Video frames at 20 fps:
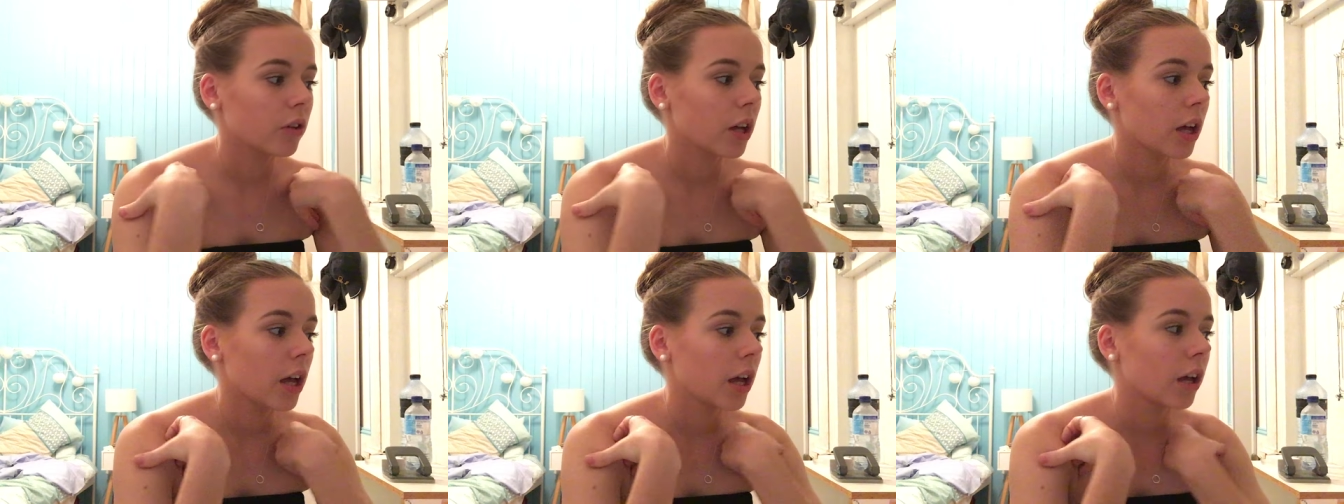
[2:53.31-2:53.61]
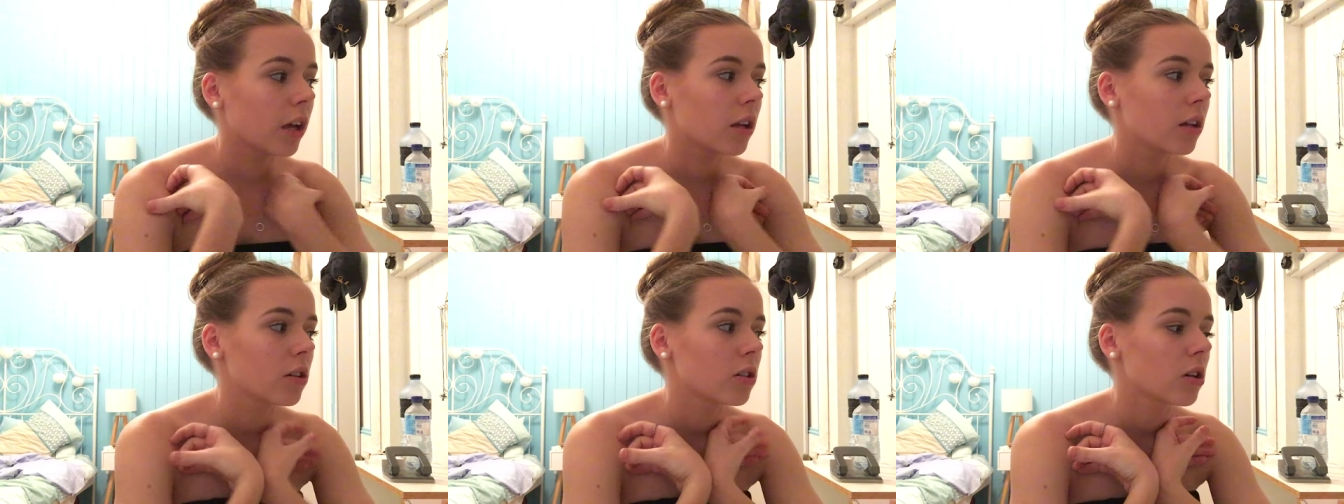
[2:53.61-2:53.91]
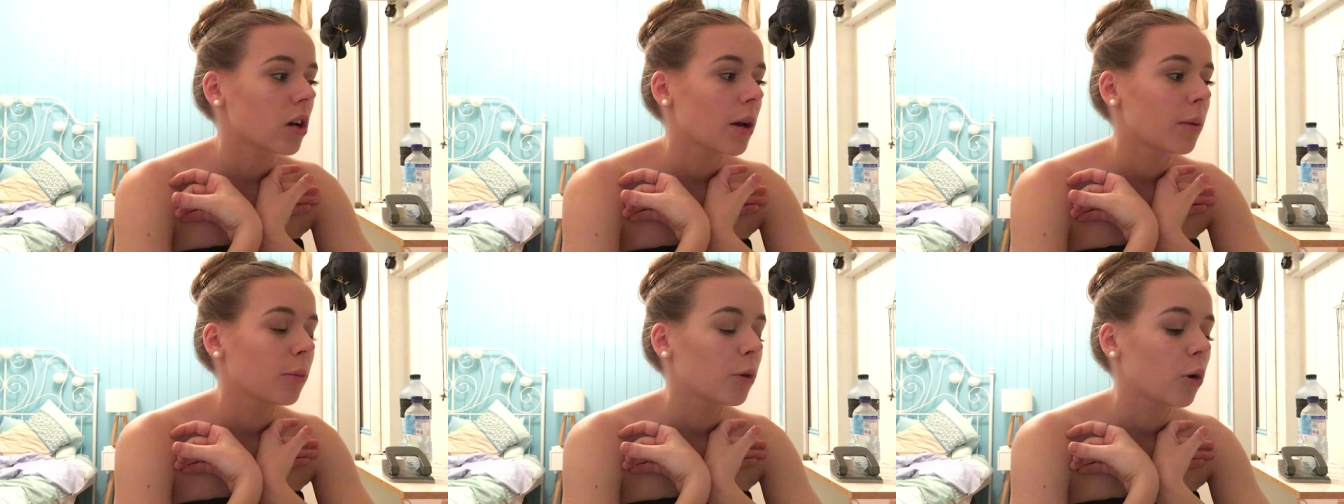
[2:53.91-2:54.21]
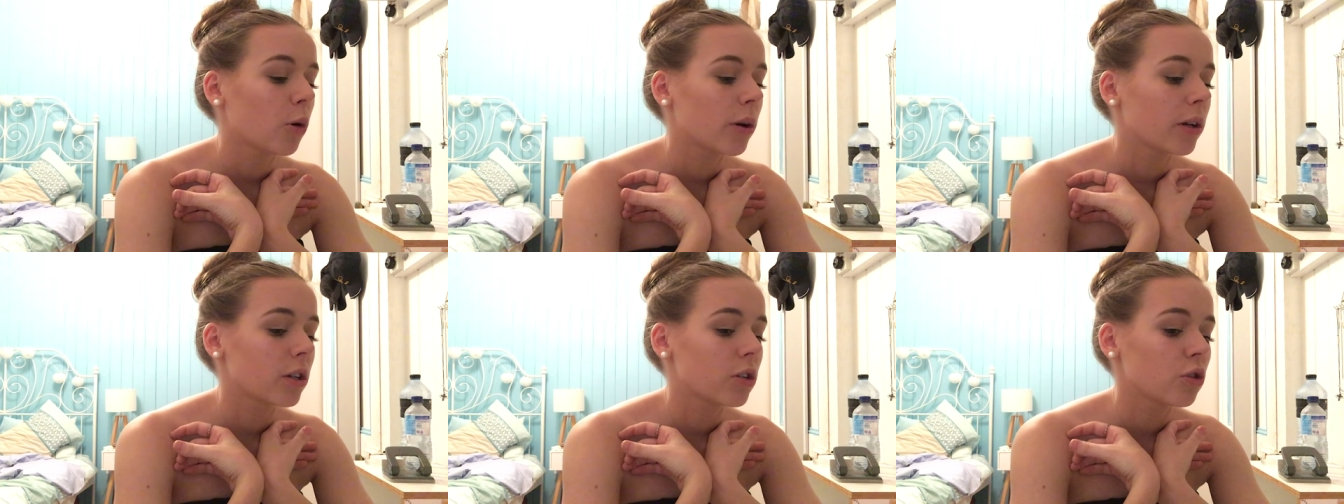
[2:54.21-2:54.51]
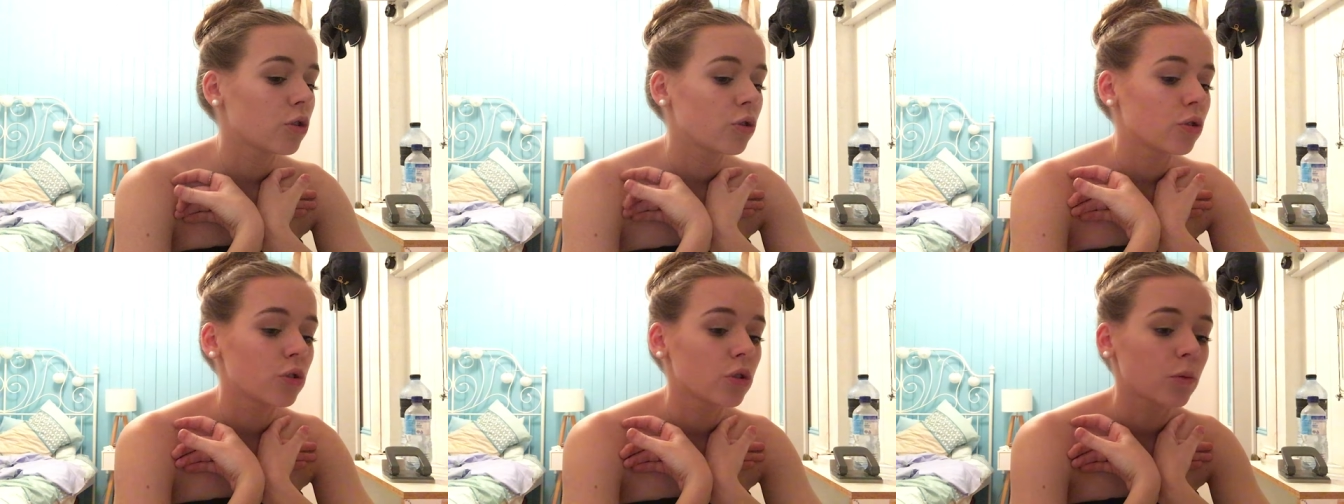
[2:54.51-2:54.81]
and I'm going to
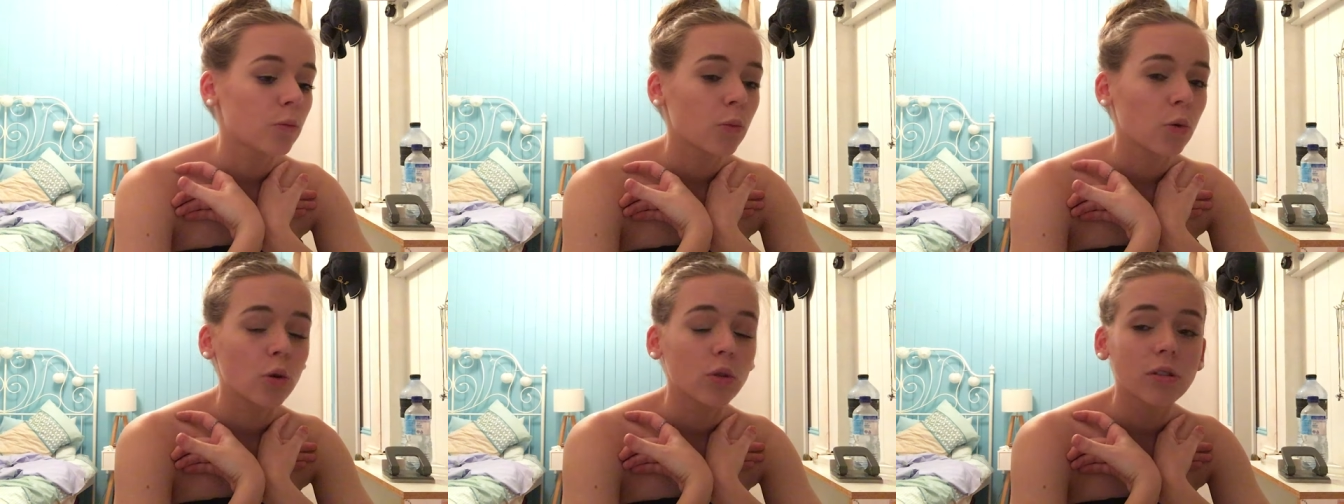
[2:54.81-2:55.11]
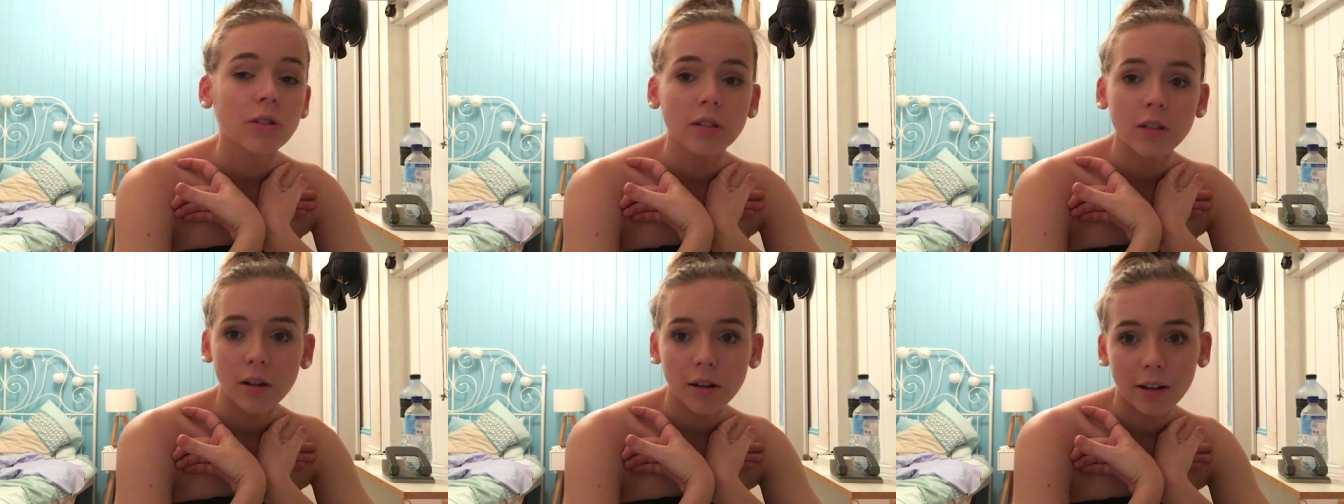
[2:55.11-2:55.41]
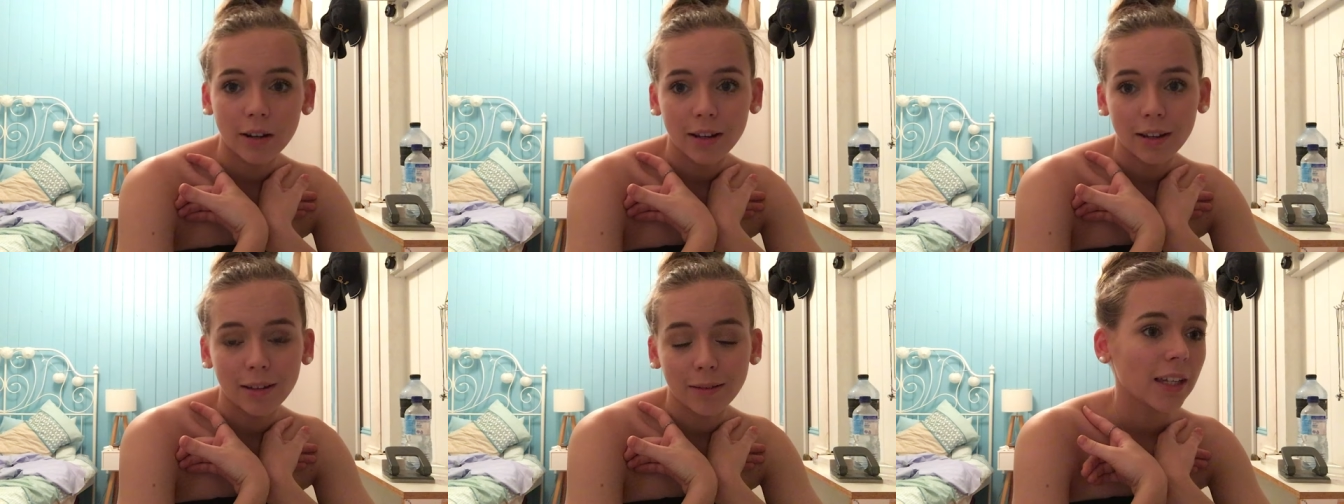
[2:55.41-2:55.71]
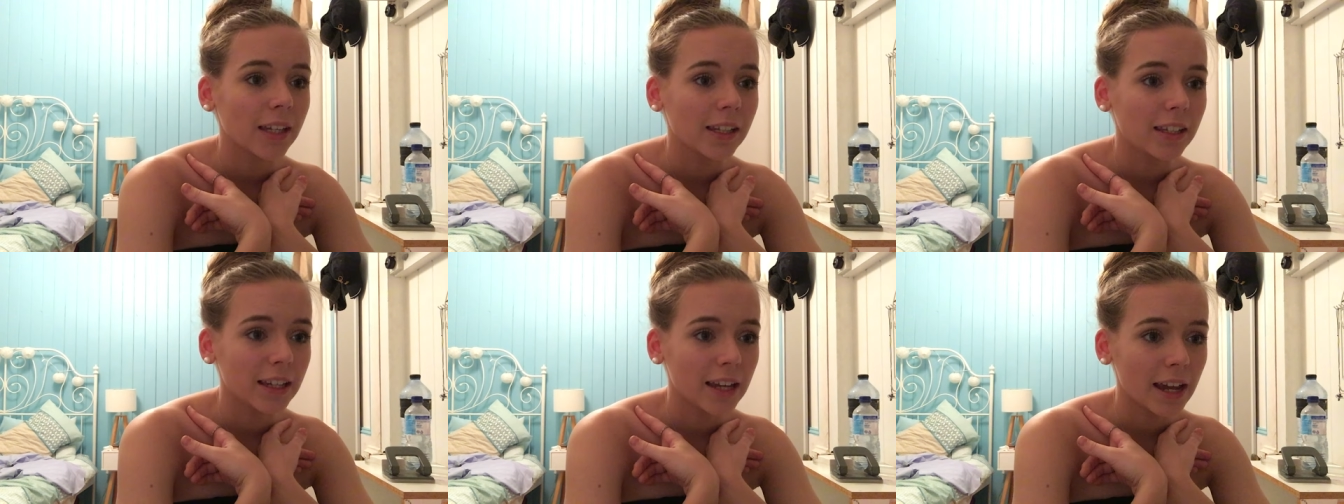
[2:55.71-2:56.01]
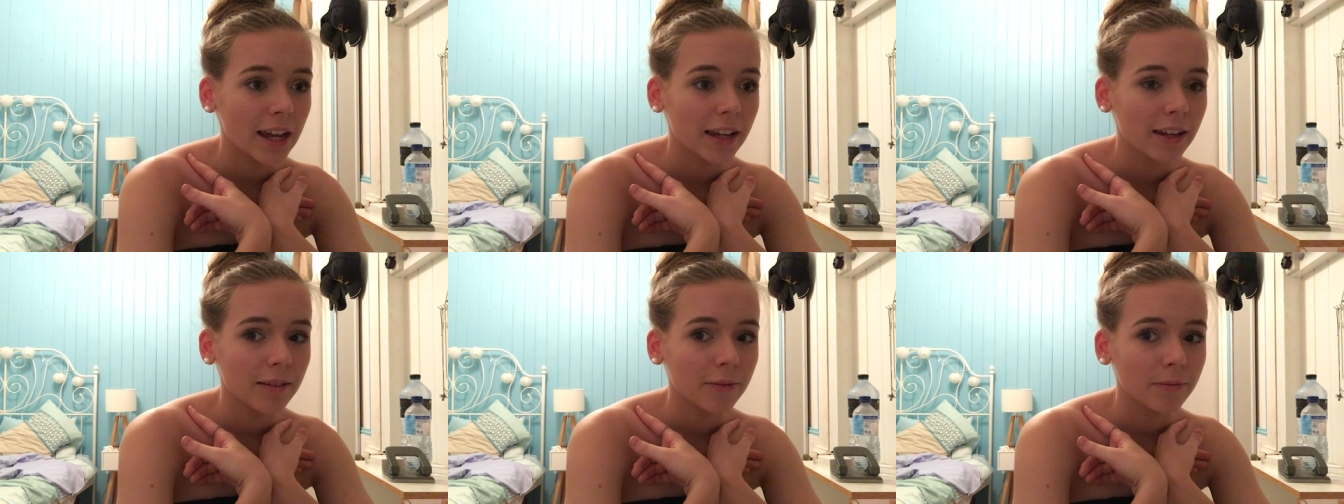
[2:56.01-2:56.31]
do some more studying.
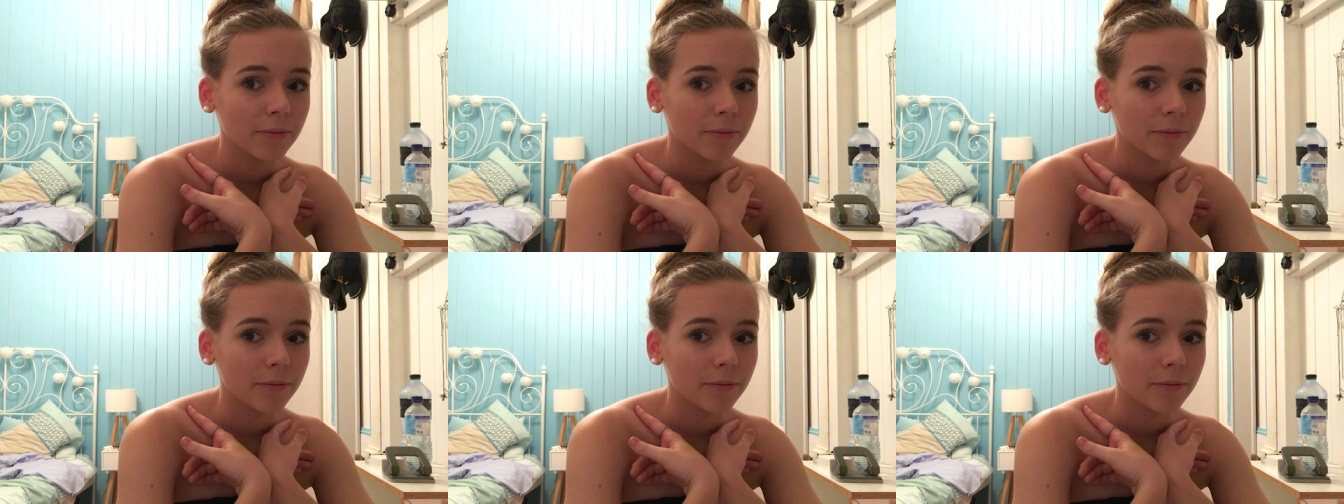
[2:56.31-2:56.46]
Yay.